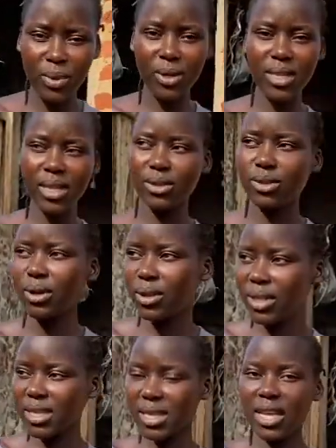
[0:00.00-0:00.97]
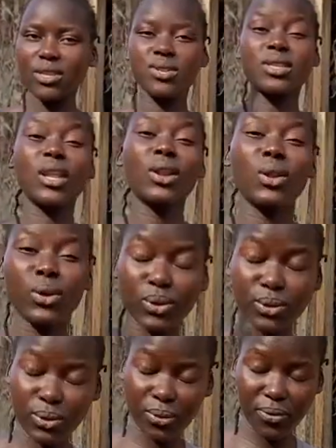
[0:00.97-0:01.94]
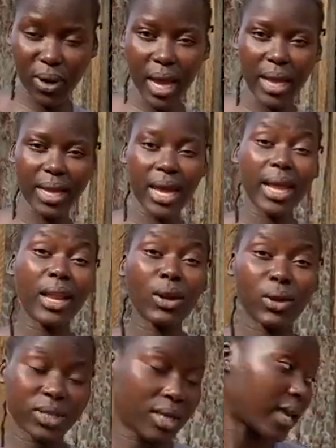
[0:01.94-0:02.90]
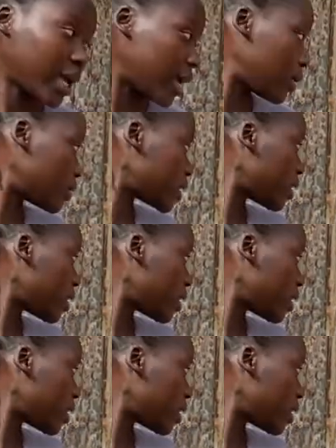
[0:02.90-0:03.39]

because I told you these guys use a lot of flour here, a lot, like a lot.